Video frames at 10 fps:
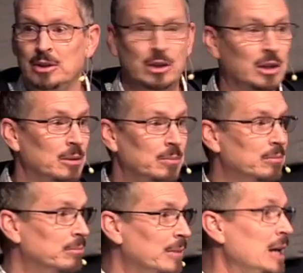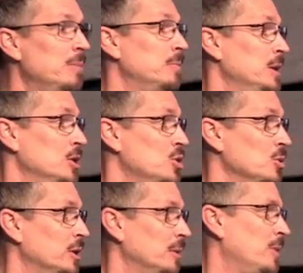They're going to maybe be
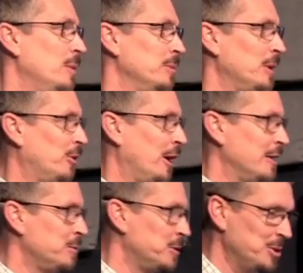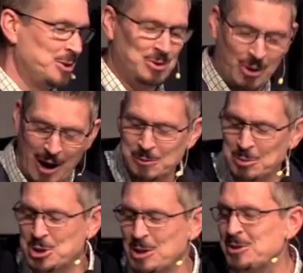enjoying, probably my
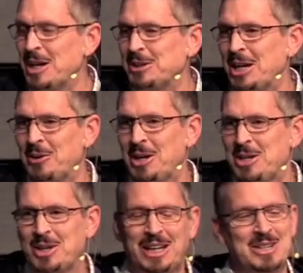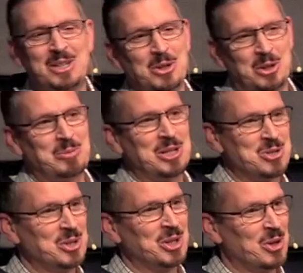craftsmanship's not that great, so I can't say they're going to be
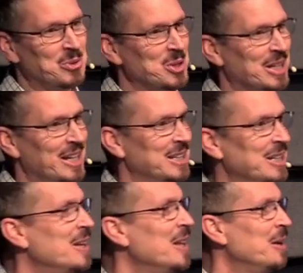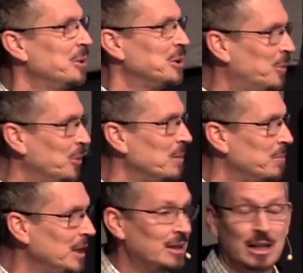enjoying all the work I did. But the
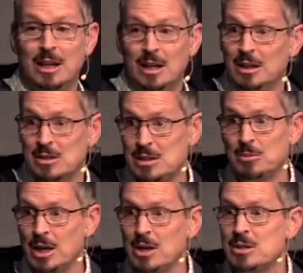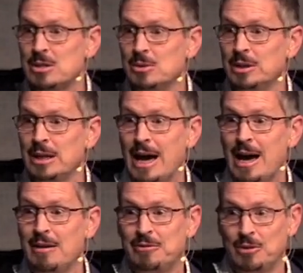point being that someone else is going to
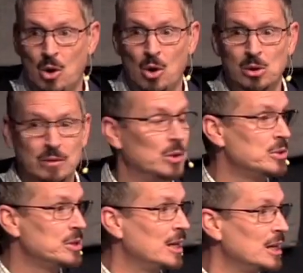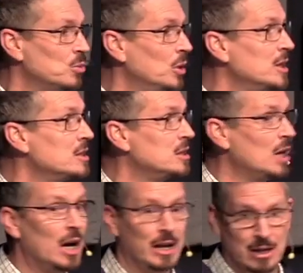have all of those things. What is
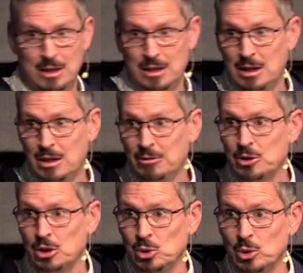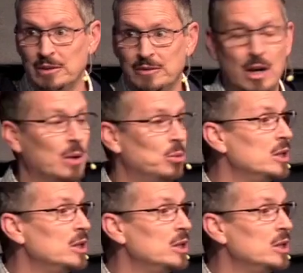done for the glory of God?